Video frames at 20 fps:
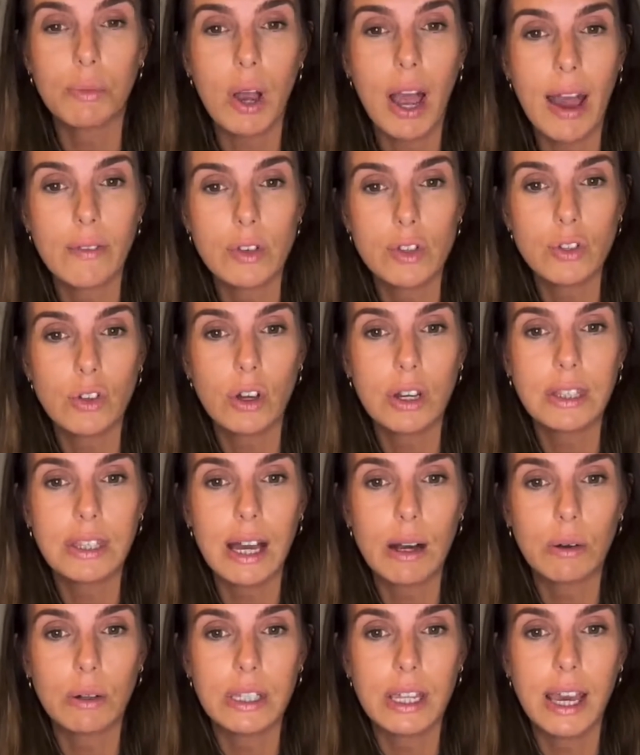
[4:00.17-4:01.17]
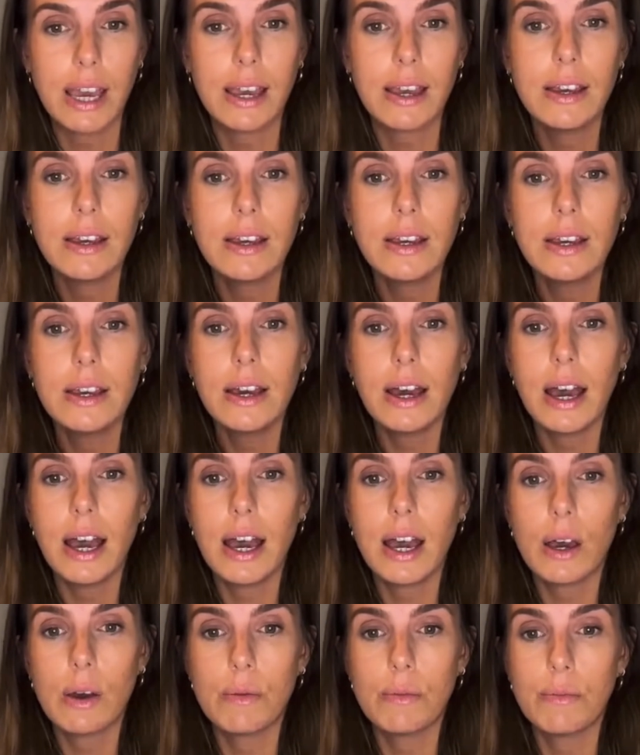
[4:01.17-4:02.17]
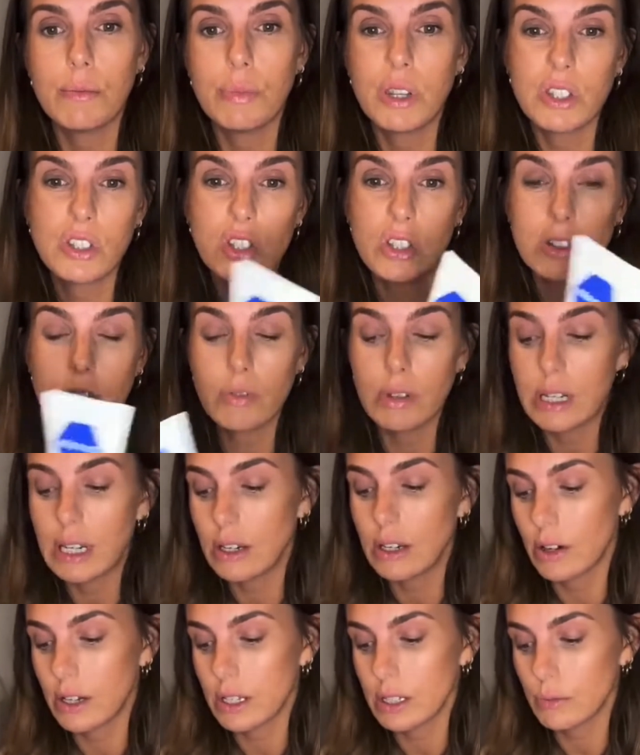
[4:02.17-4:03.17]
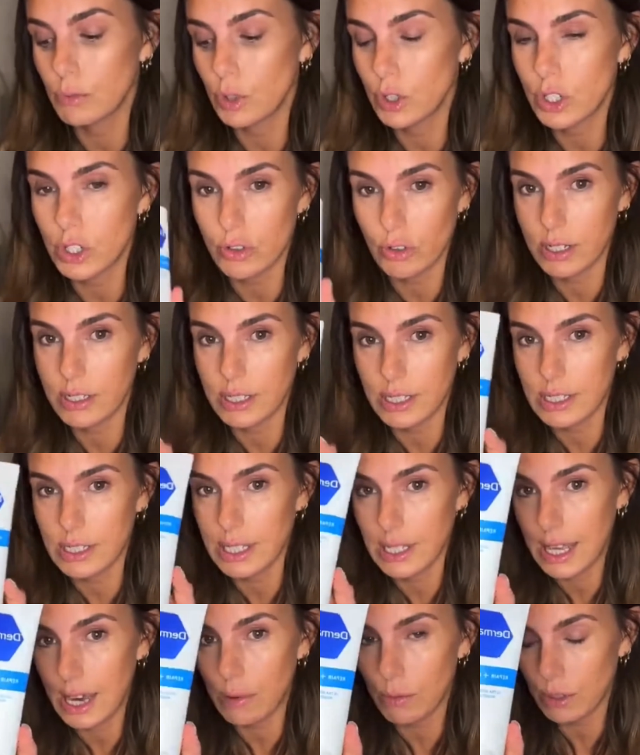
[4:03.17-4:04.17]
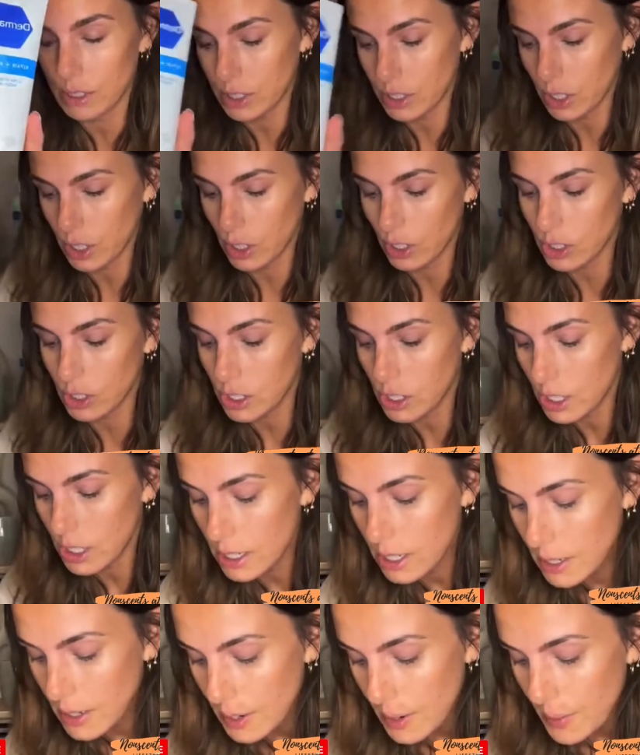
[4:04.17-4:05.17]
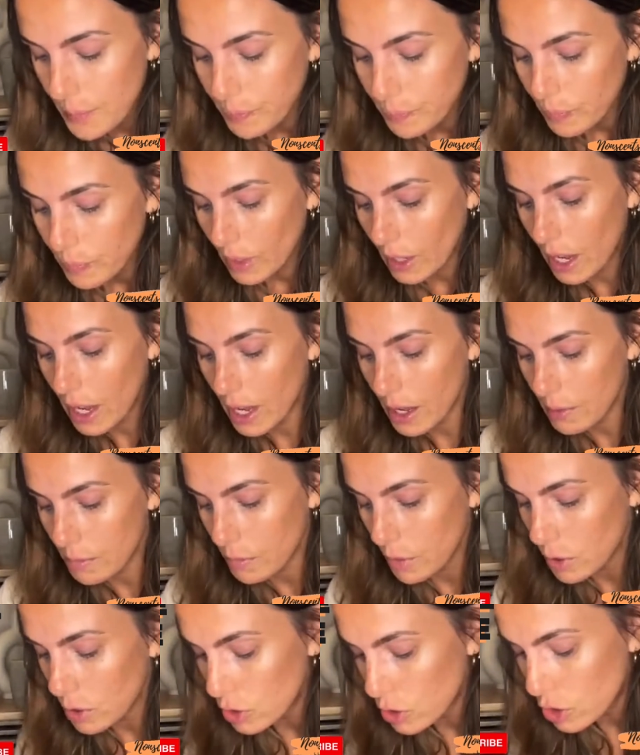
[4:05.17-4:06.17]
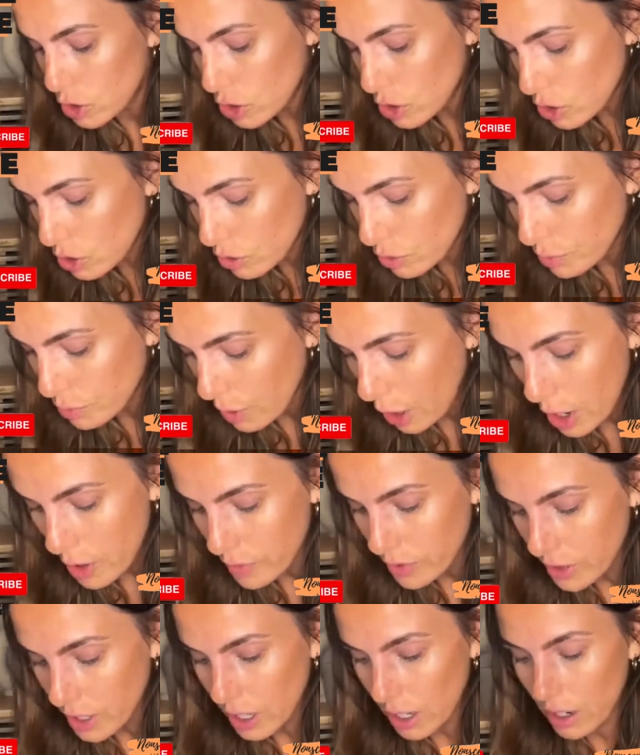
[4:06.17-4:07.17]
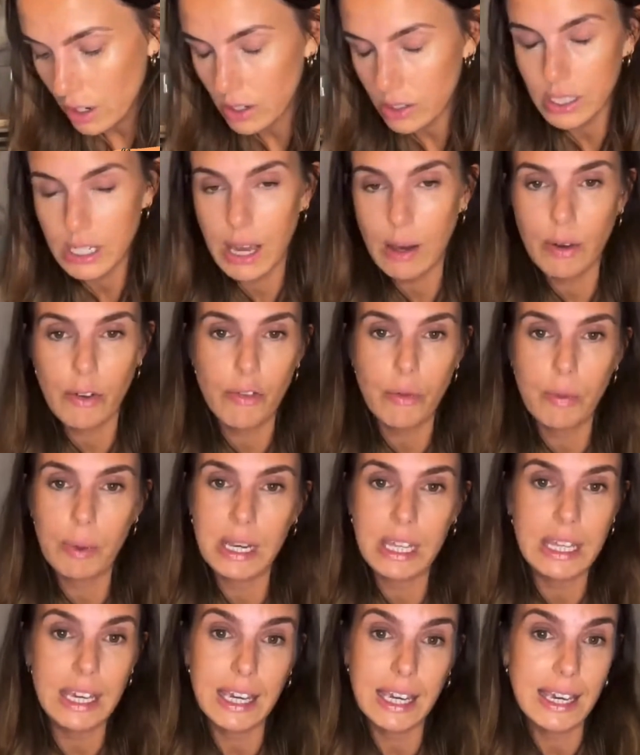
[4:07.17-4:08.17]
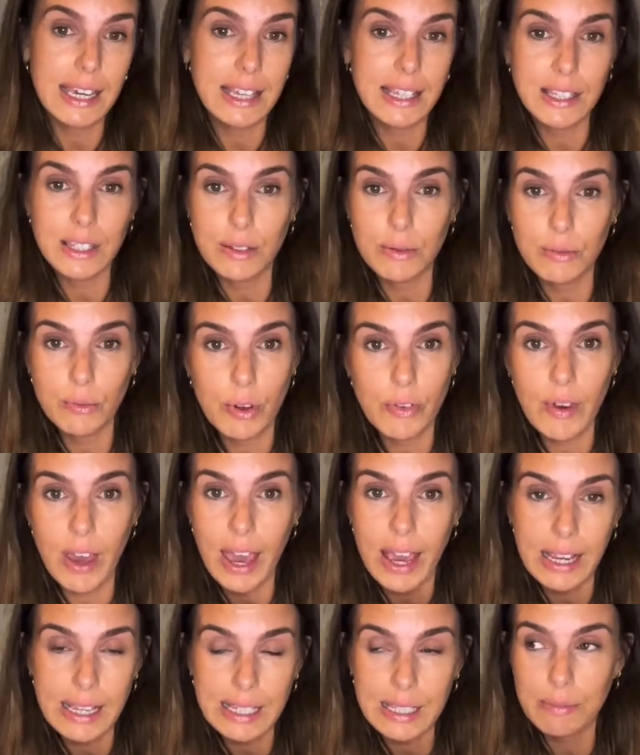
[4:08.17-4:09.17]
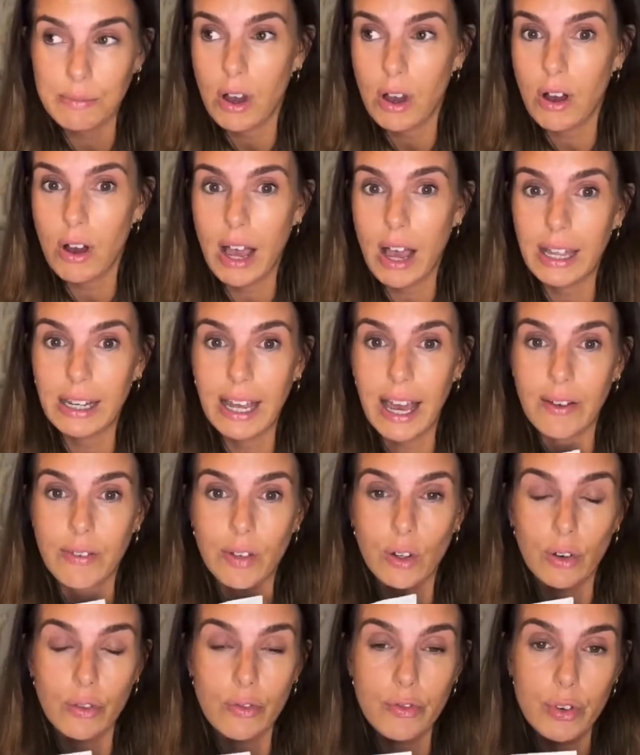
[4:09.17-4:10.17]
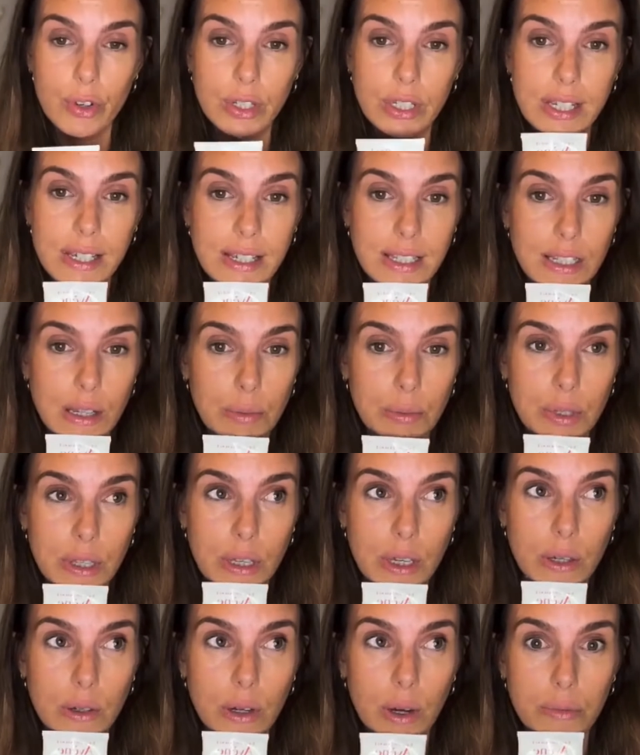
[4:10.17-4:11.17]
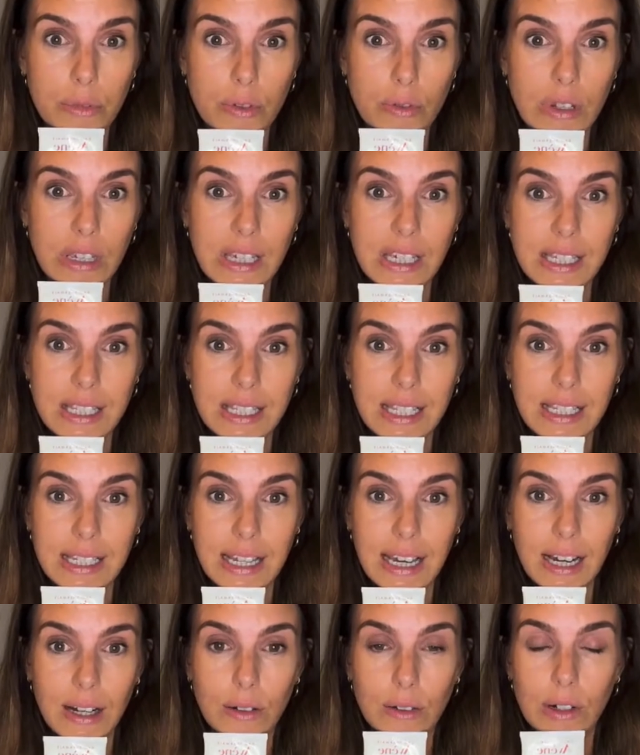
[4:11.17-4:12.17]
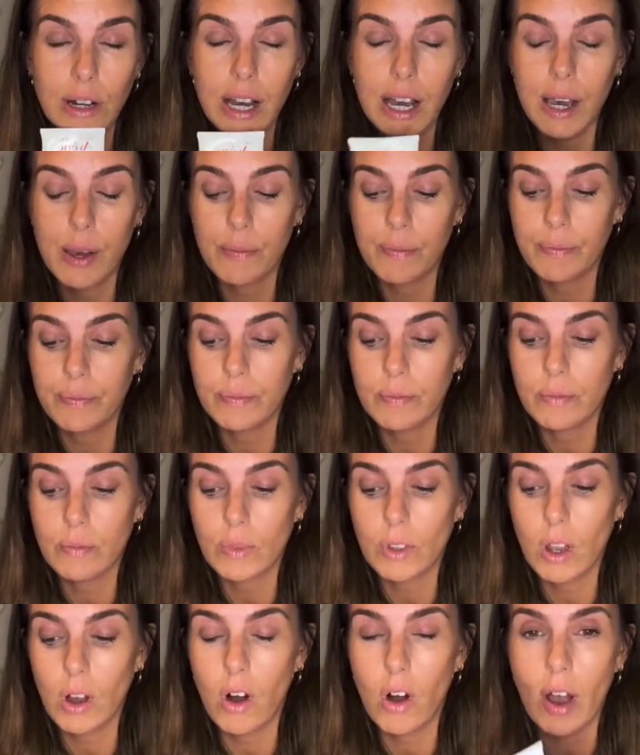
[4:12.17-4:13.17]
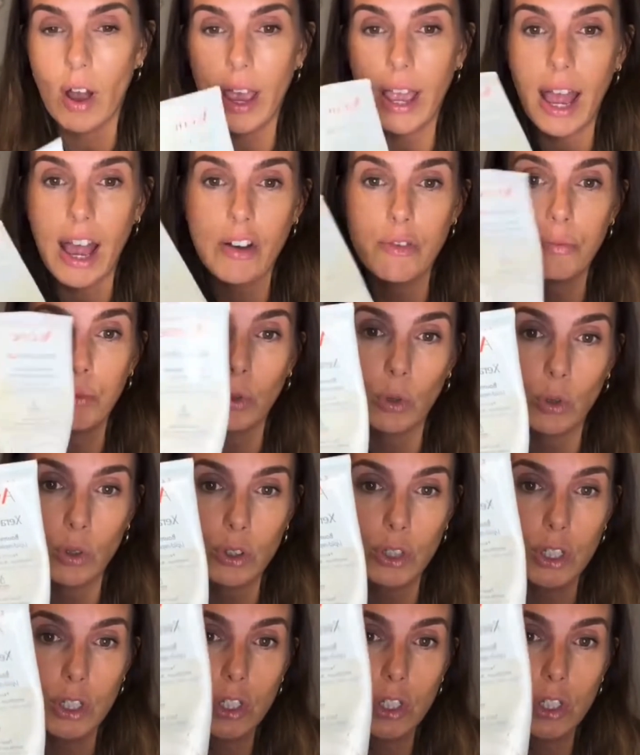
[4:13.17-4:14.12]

but I haven't tried that one yet. Um, but it's just a really nice moisturiser, so that one's good. Um, over the last however many years with eczema and having gone through TSW, I'm three years in now, um, I have bought